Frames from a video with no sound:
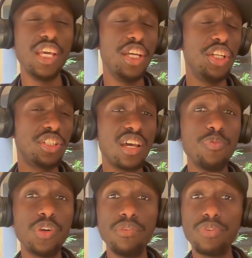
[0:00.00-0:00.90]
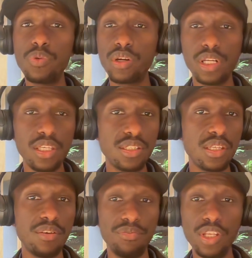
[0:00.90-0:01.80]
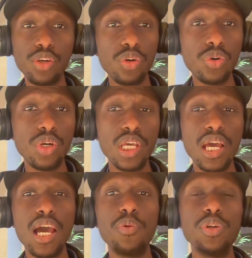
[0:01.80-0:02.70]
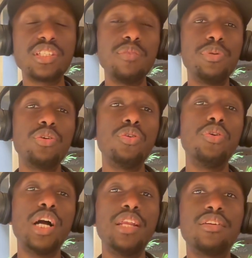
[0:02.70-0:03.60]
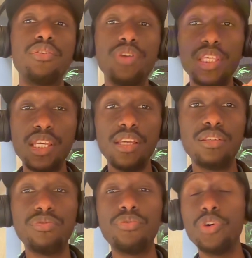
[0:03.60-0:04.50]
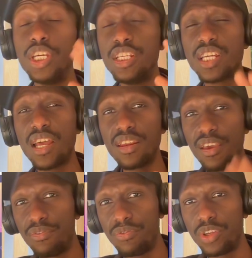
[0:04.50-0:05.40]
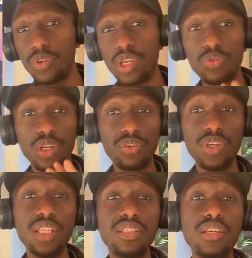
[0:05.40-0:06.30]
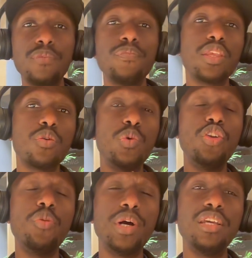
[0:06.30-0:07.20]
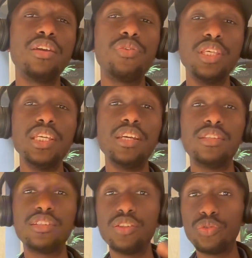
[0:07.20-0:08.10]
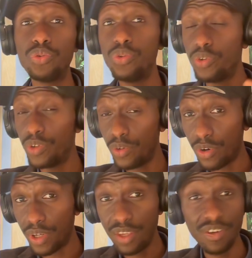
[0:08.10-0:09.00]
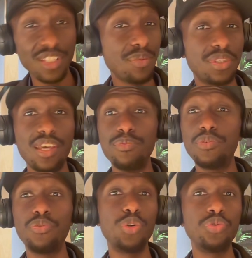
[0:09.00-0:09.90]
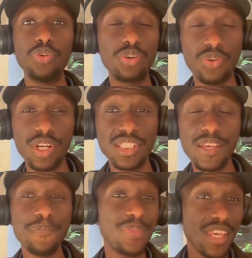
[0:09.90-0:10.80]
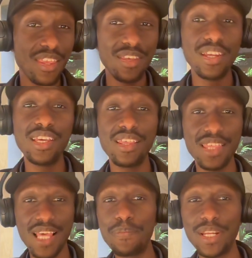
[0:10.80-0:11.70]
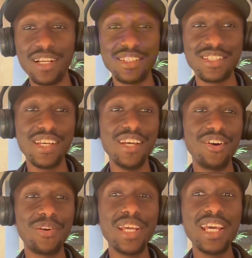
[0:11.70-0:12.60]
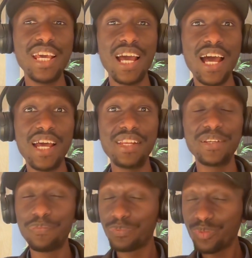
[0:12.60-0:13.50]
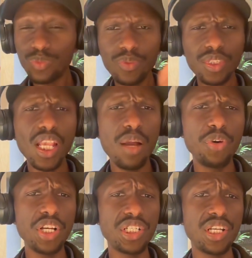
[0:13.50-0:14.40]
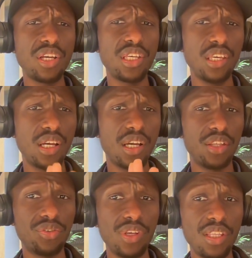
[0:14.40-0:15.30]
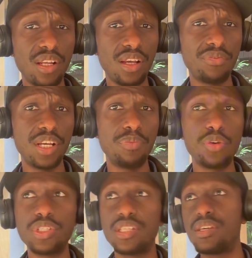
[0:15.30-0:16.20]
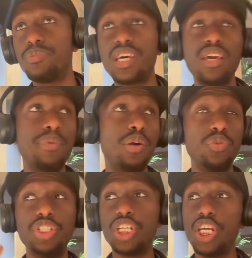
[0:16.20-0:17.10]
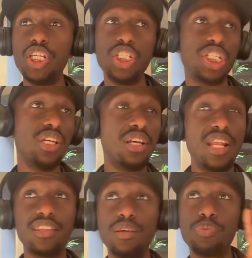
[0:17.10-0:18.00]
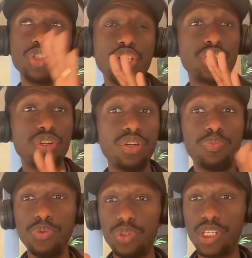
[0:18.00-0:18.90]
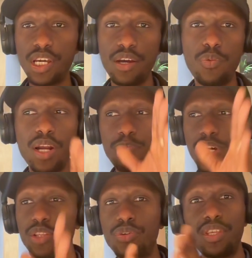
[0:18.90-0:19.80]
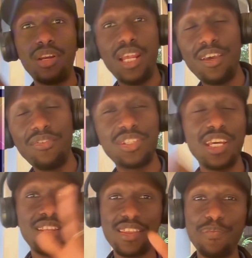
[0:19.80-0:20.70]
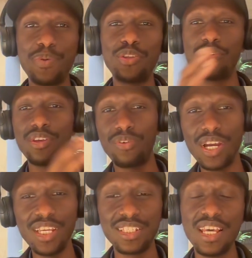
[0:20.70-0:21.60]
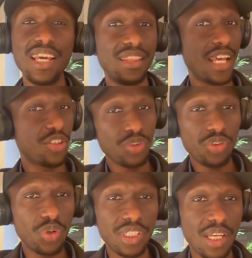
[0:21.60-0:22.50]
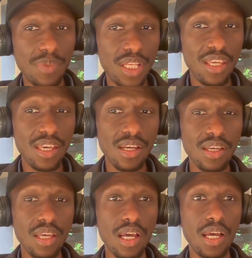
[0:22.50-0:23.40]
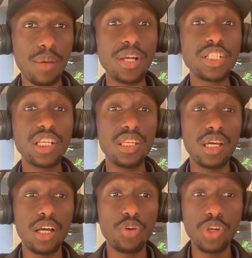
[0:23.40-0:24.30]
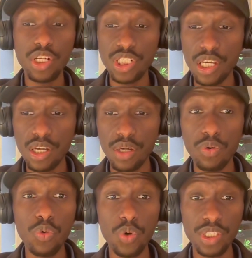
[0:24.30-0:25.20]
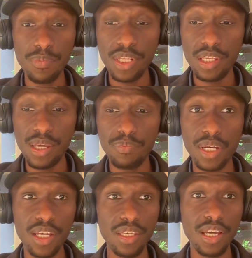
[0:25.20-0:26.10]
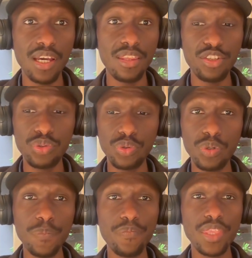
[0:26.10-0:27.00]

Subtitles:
Each time whenever we release a video, I will simply go and create, for each and every video that we are creating, we normally create 2, or even sometimes if you want to go crazy, 3 thumbnails, all right? And I'm gonna share here a trick that I've done, because at some time I would change like the position, put one part on the left and the other part on the right. That's not what I mean here. And I'm actually gonna share what I mean here by this tool.